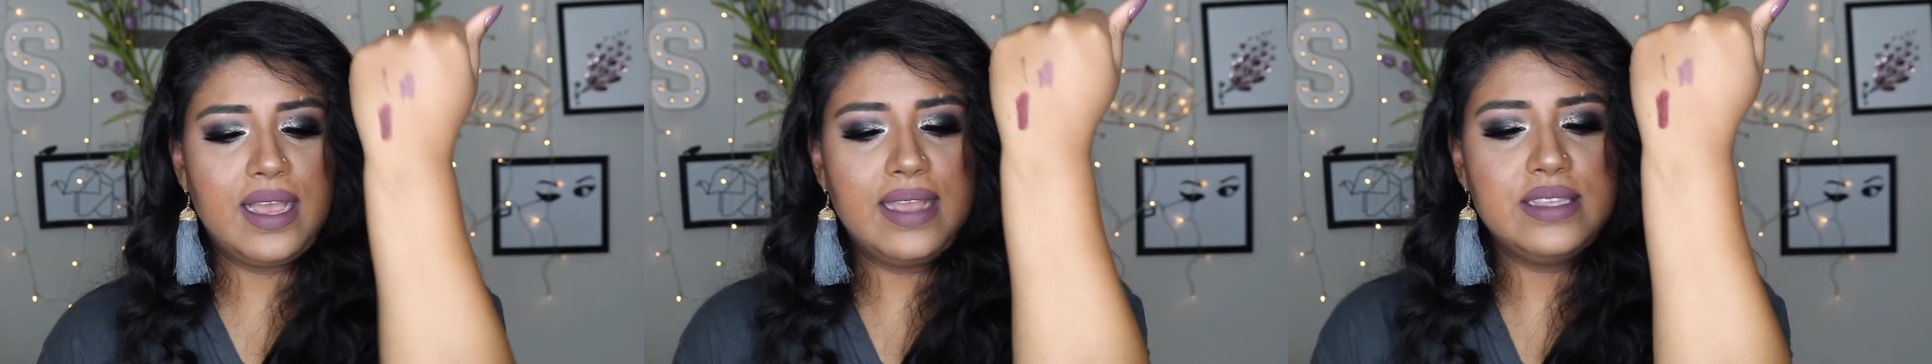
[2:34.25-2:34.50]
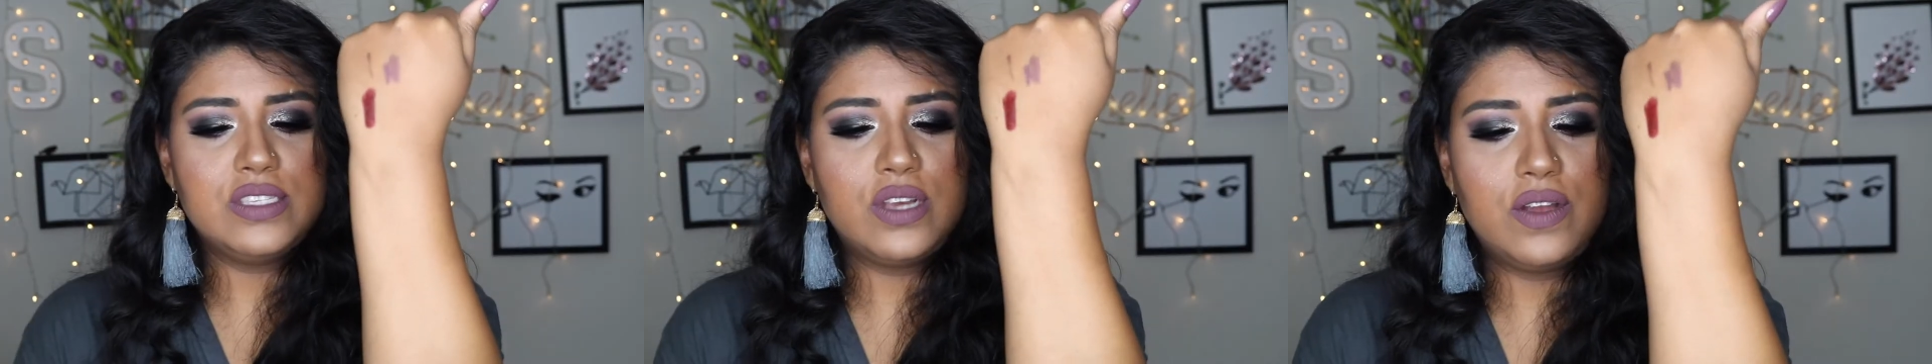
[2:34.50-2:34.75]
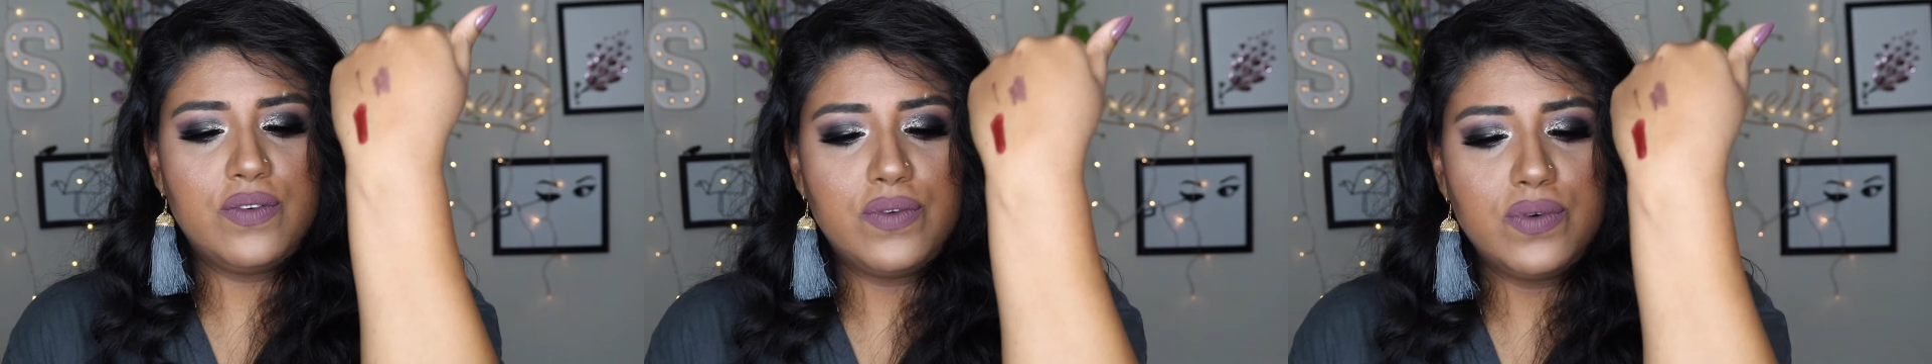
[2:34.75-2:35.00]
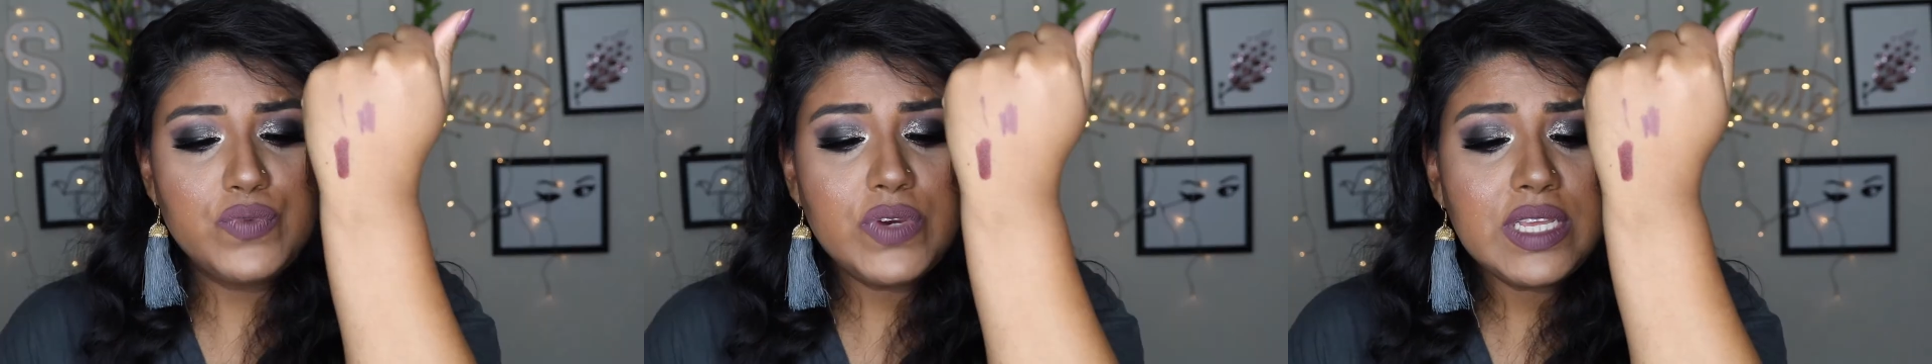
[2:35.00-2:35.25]
Glides
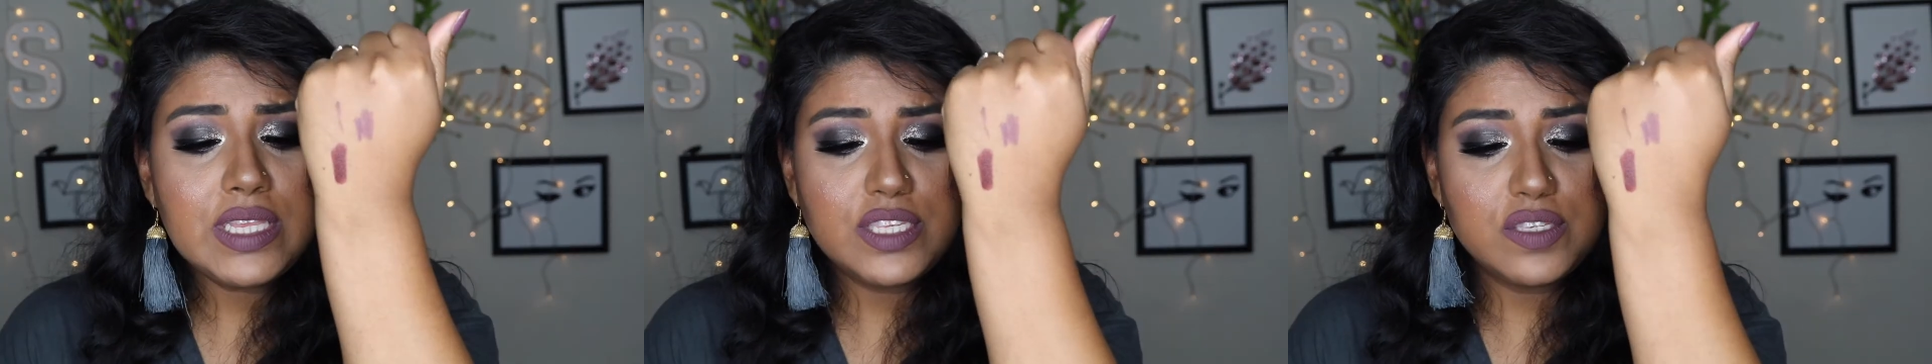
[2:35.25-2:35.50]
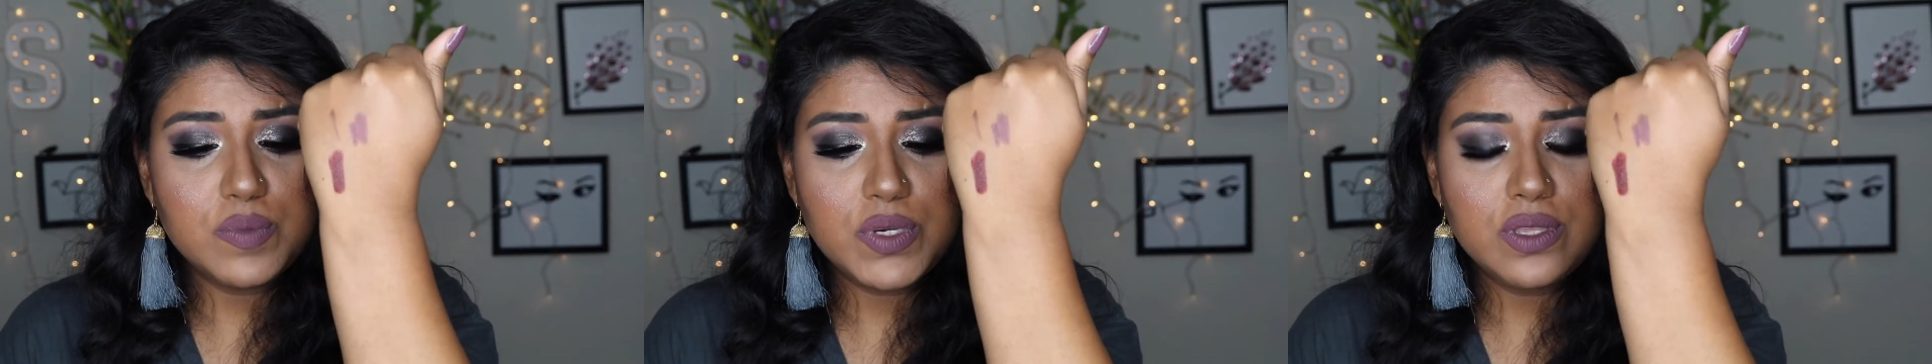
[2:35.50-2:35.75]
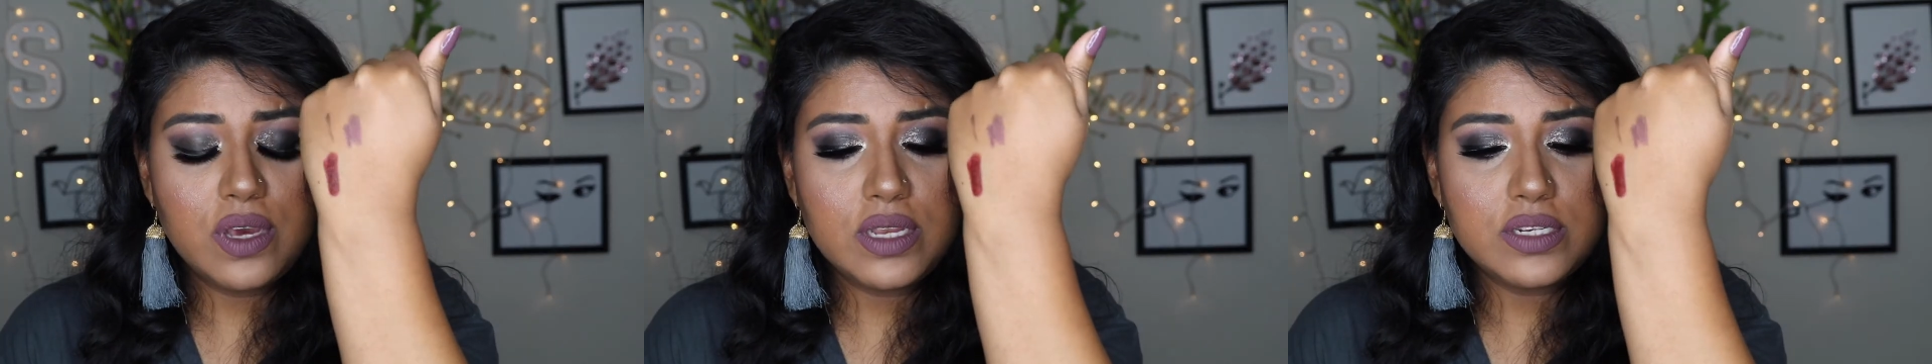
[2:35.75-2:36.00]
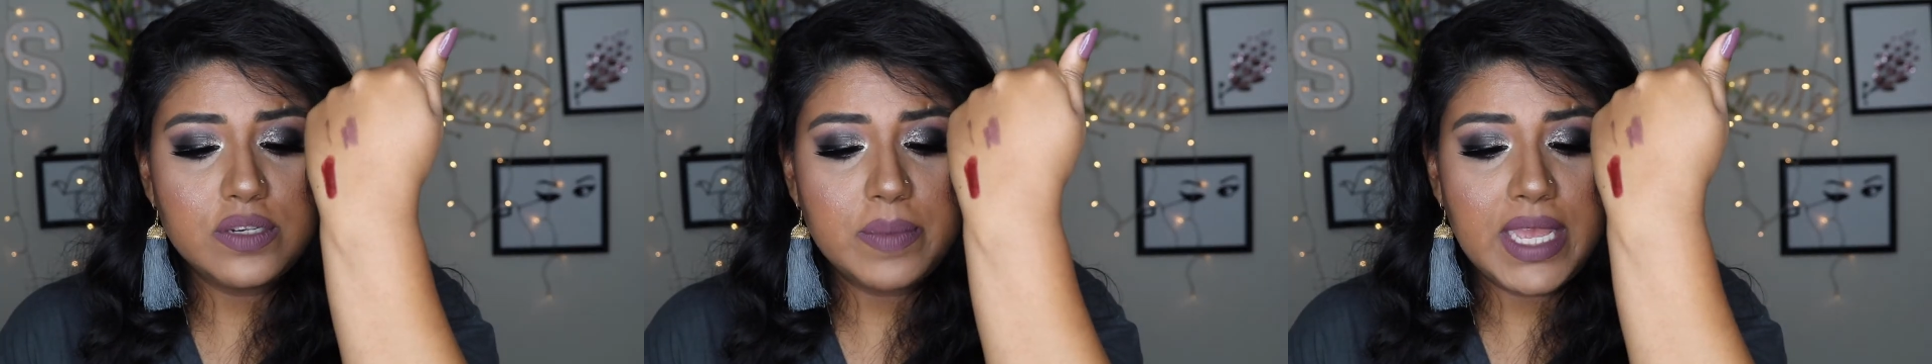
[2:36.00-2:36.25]
on really smooth
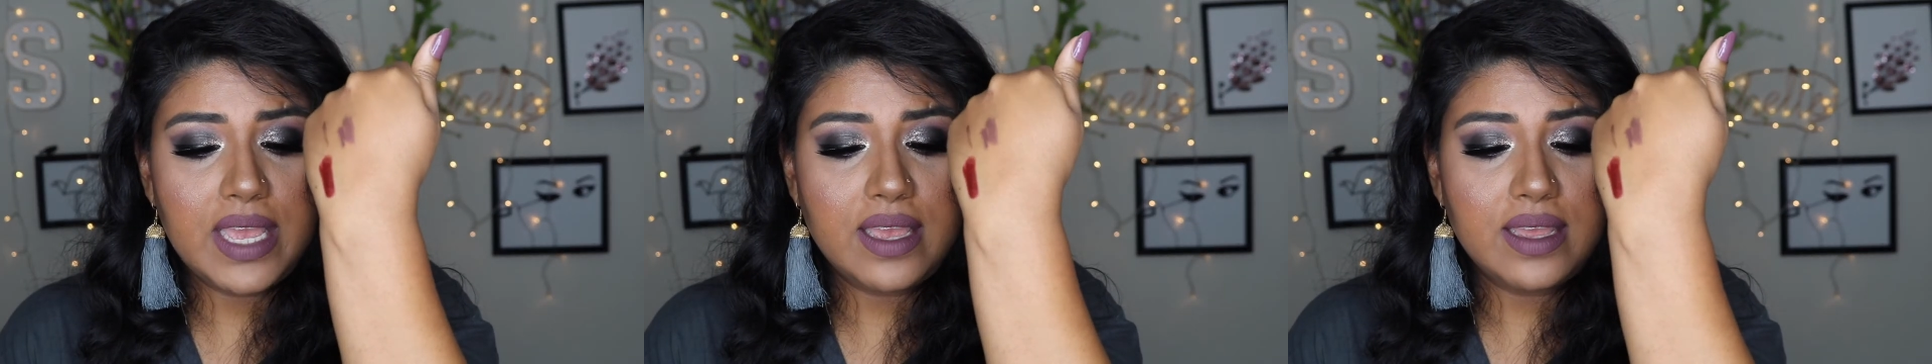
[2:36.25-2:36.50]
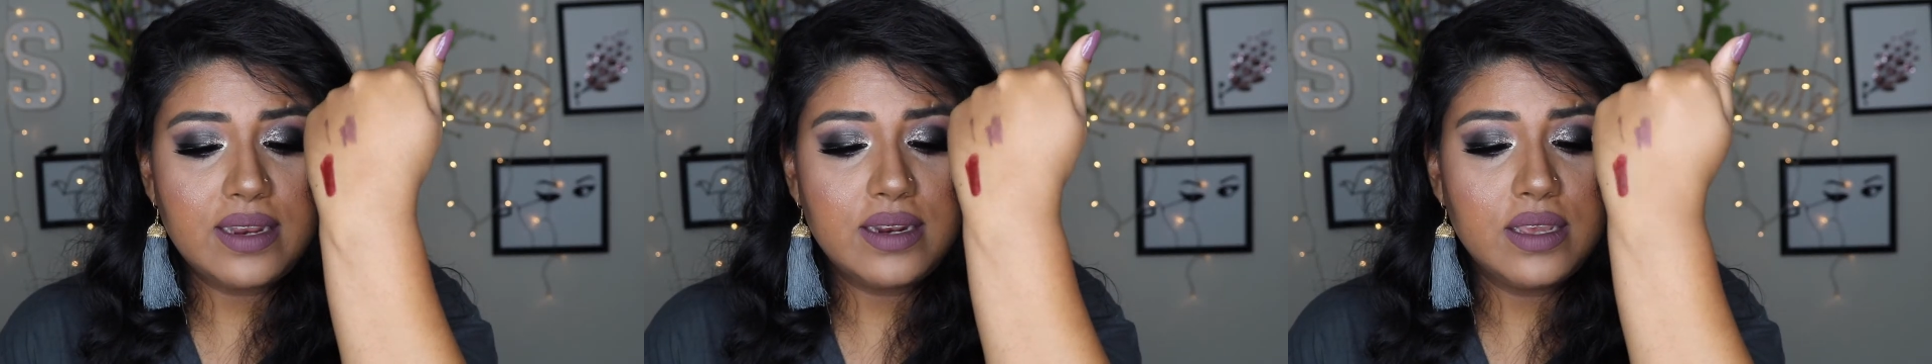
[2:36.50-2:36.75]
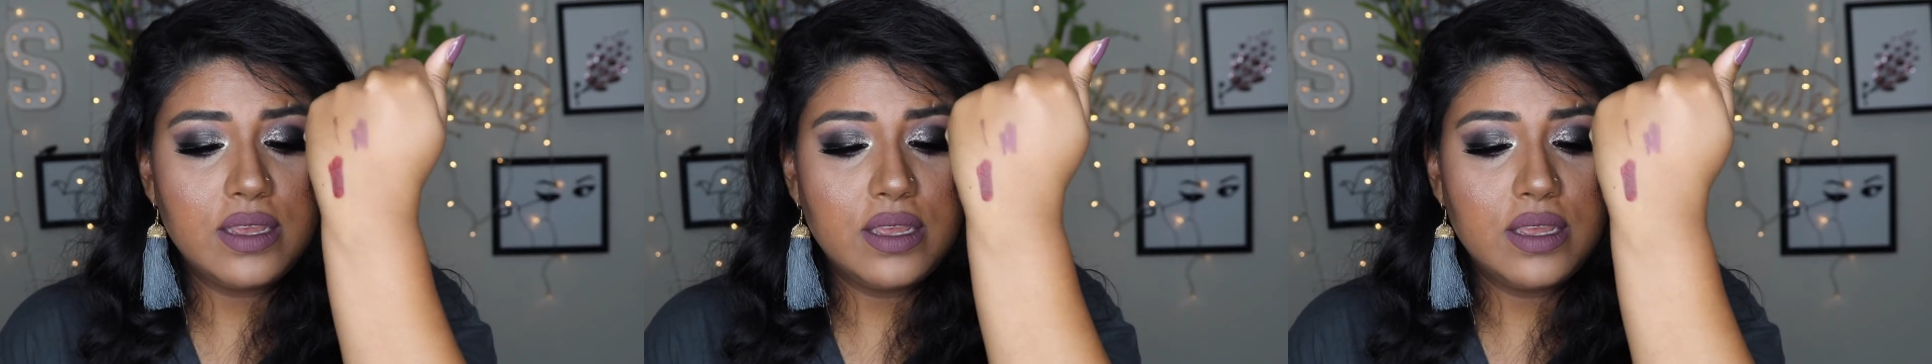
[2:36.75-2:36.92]
onto my hand.